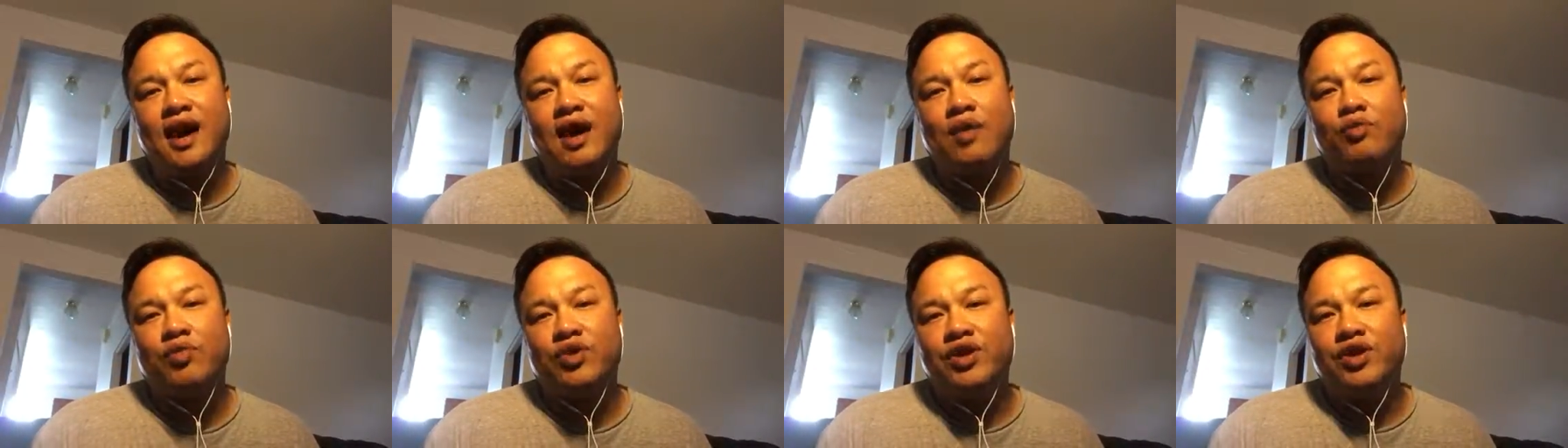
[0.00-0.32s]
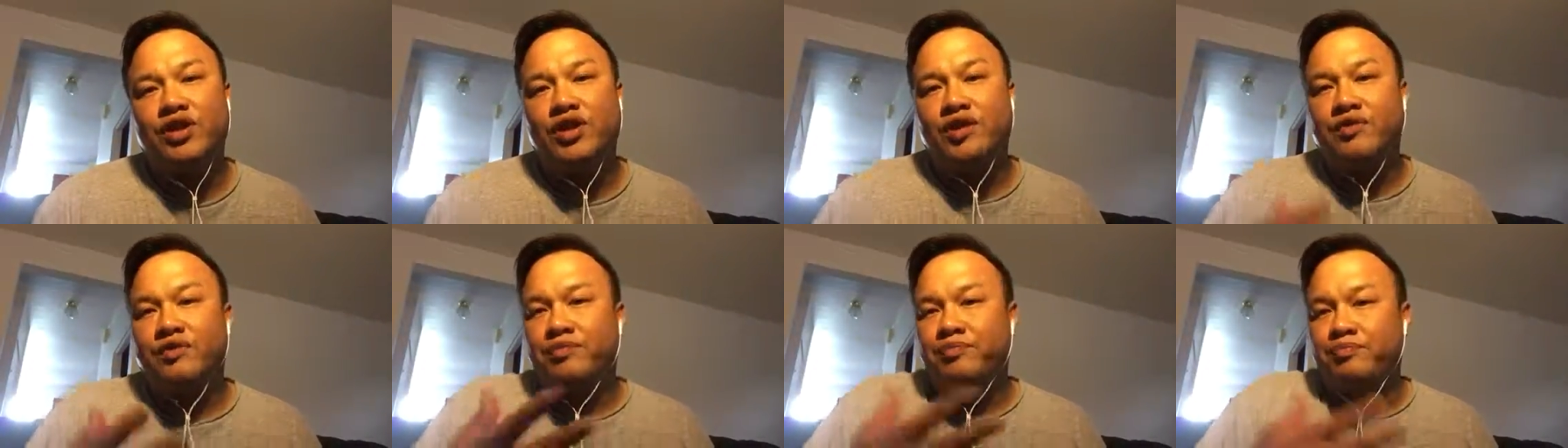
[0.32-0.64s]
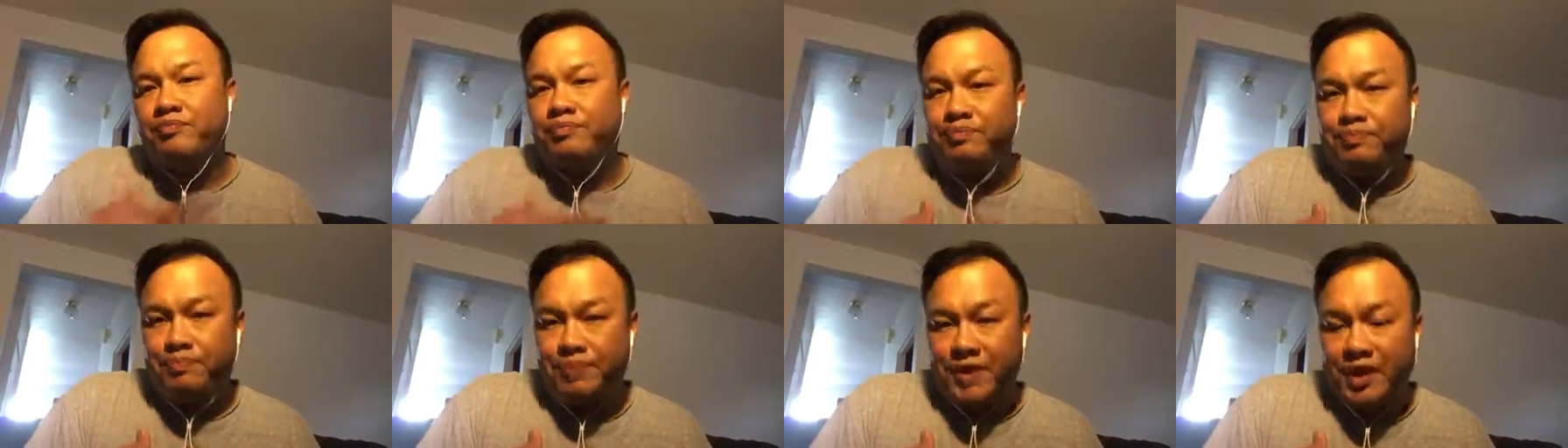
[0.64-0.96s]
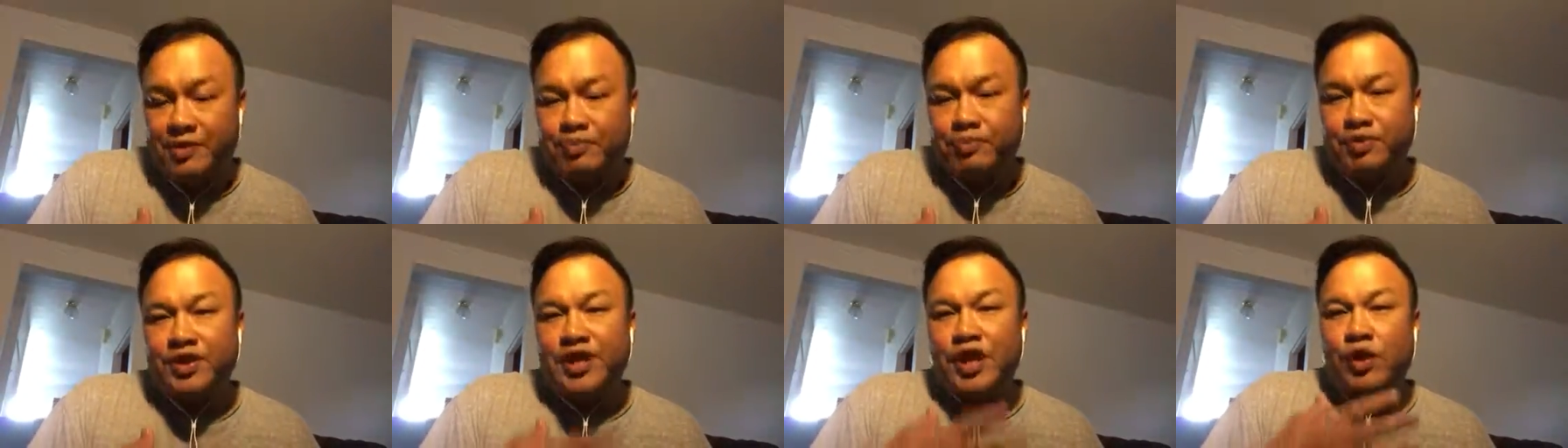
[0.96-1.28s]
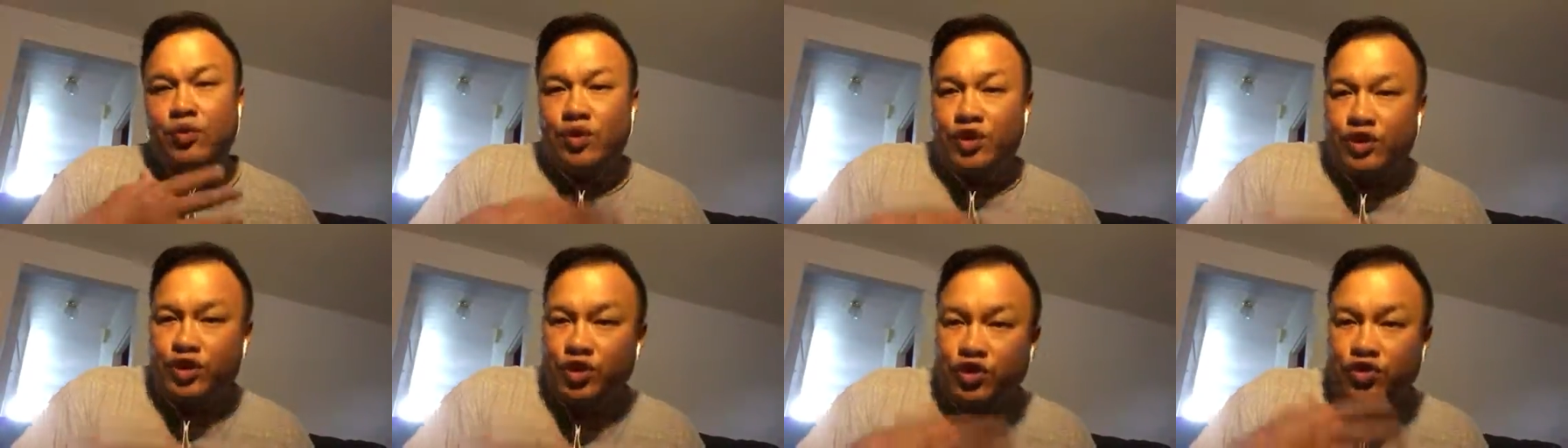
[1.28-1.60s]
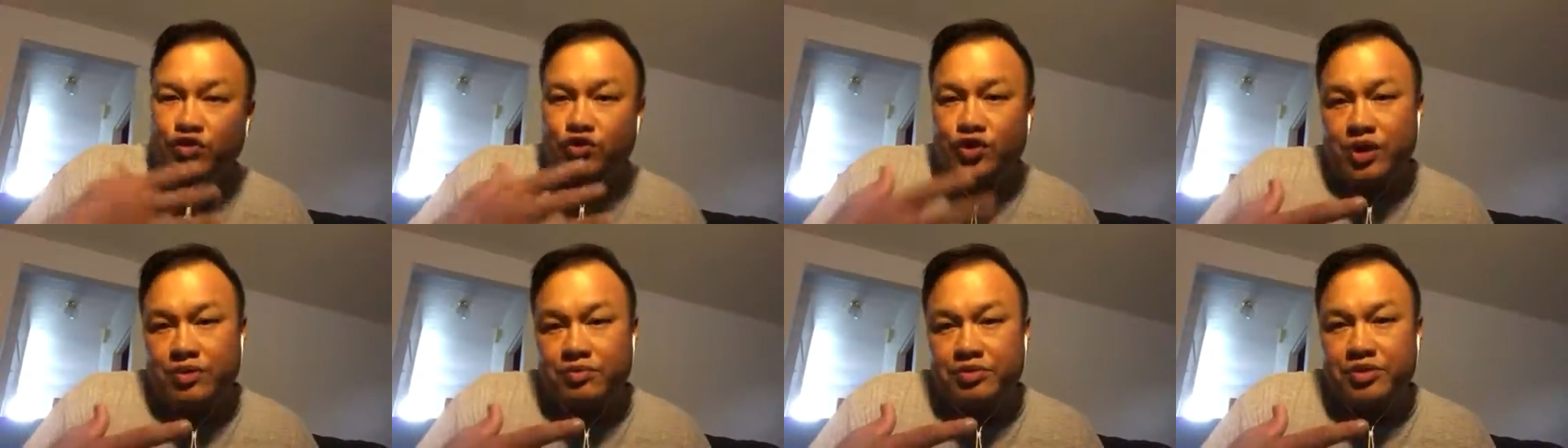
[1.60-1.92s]
I'm one of the people that will
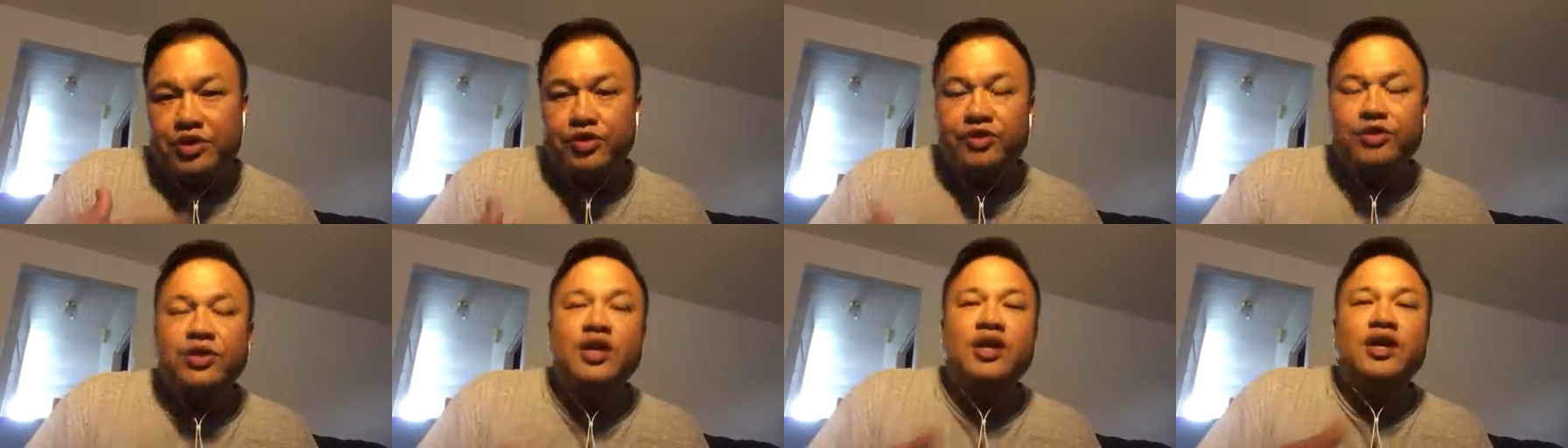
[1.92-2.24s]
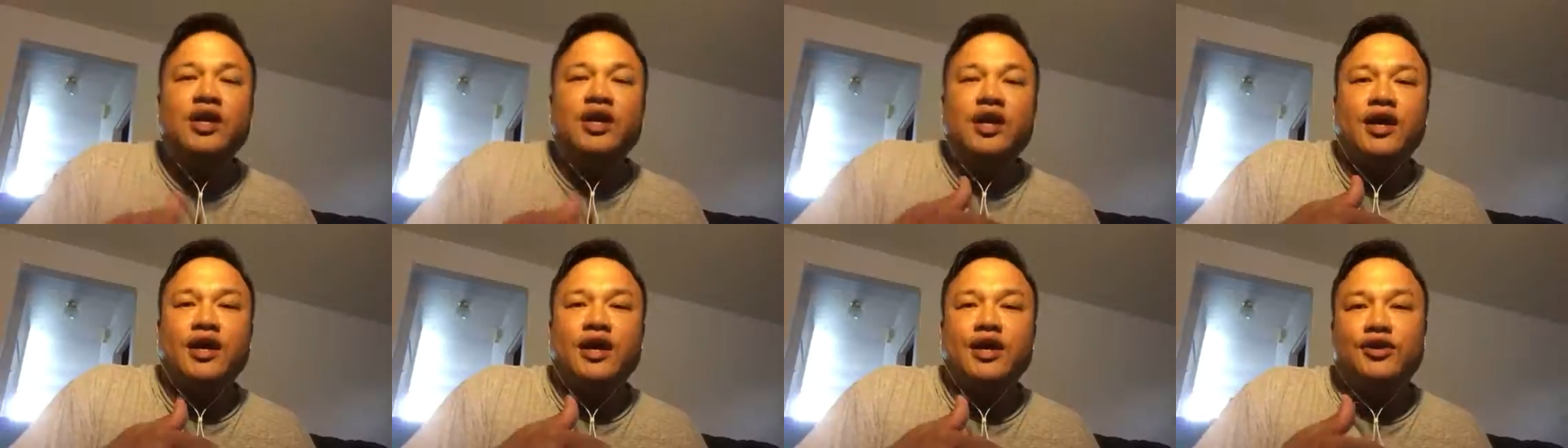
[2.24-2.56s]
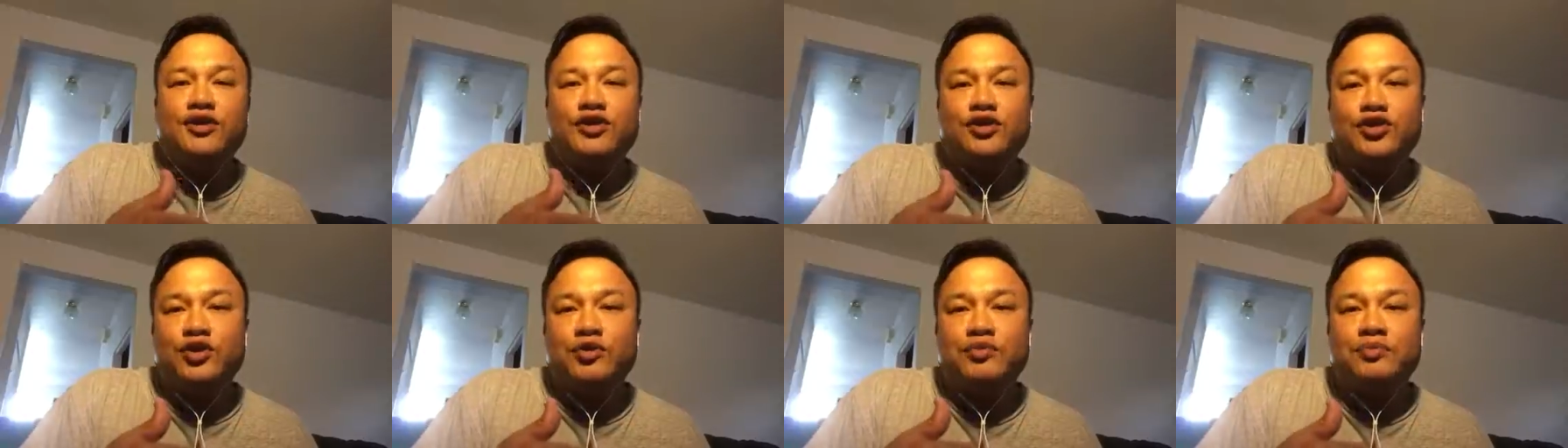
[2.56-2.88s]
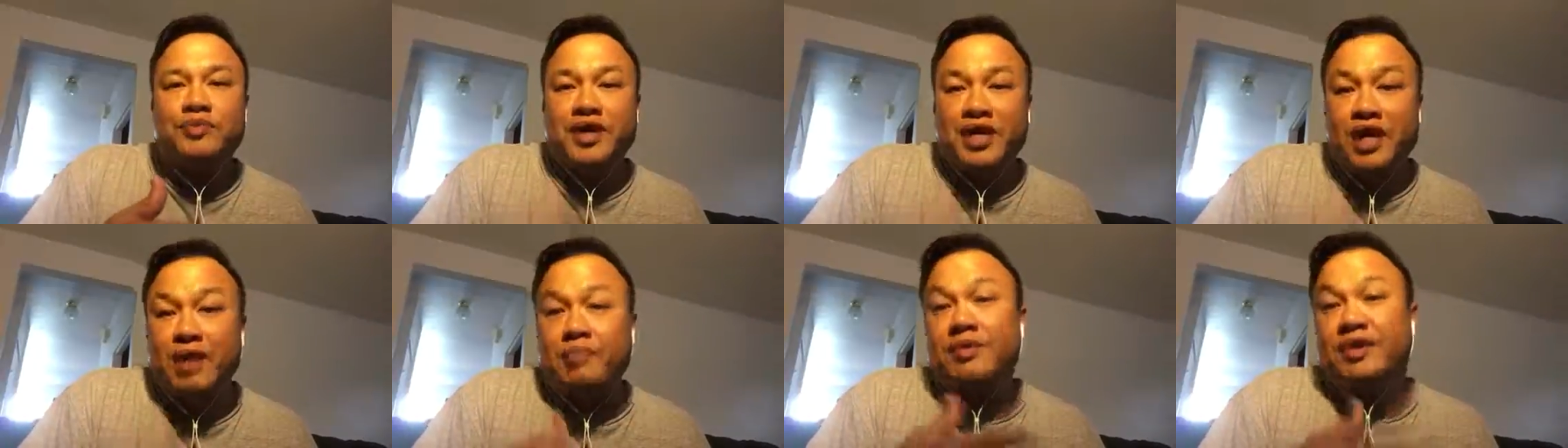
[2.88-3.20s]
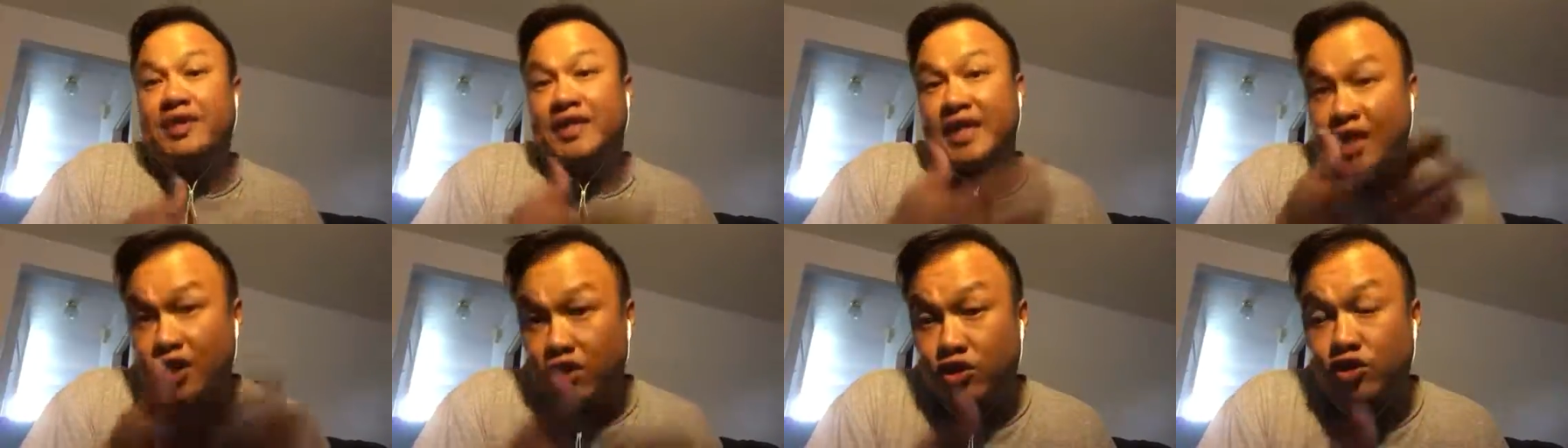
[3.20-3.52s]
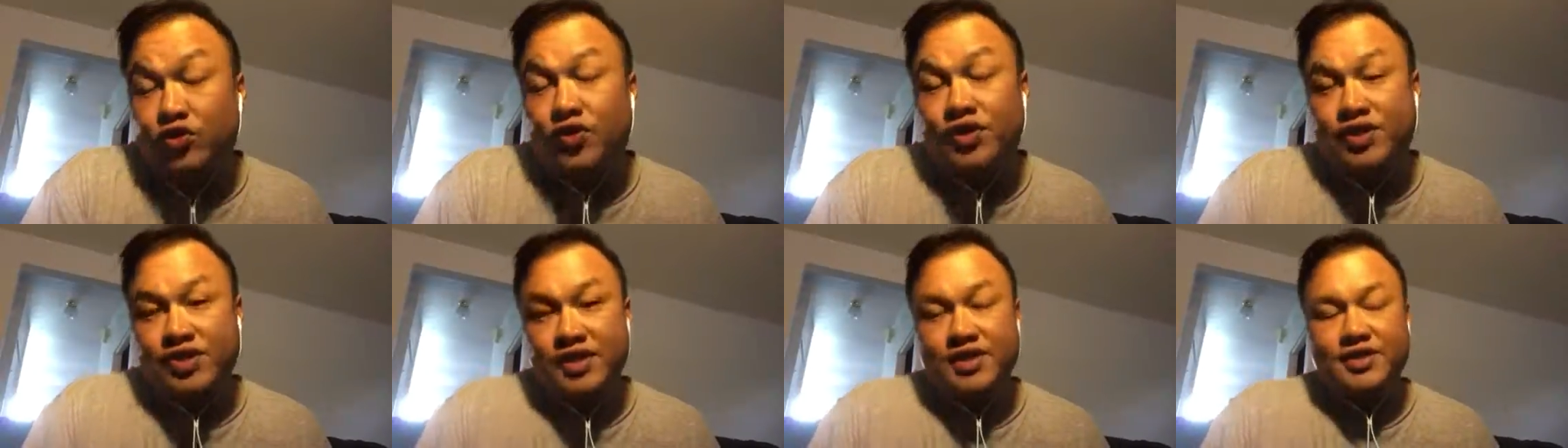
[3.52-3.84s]
contribute into becoming that
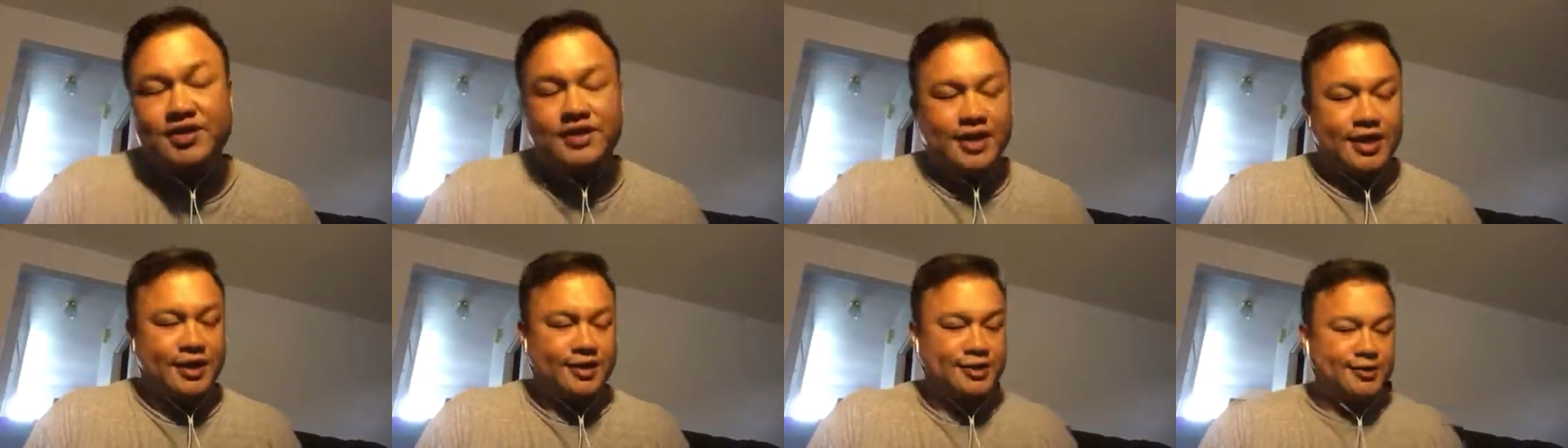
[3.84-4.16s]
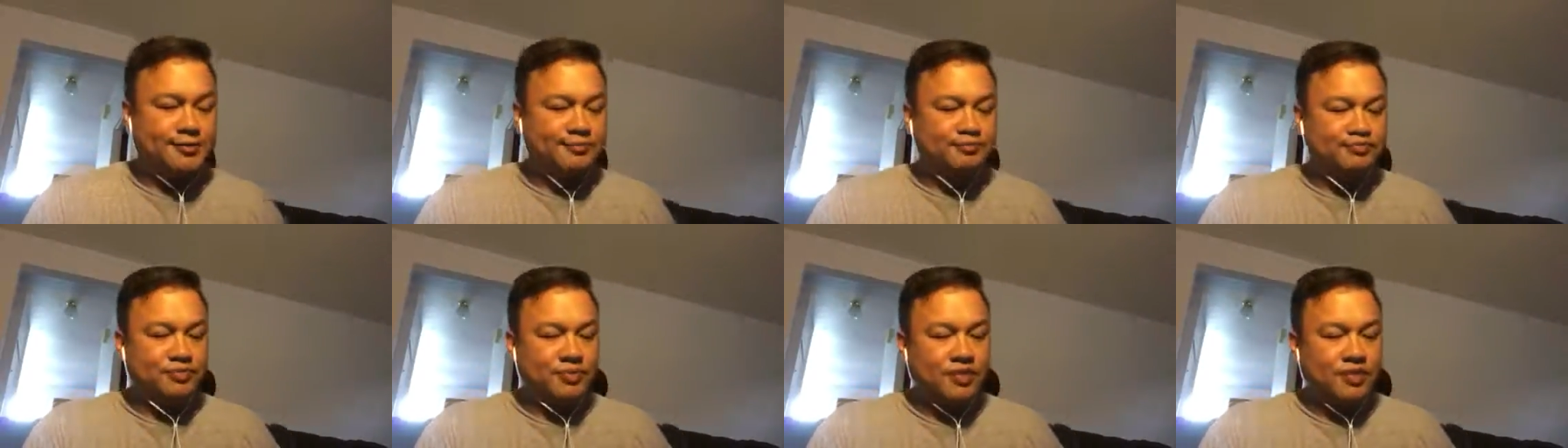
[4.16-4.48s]
into a success.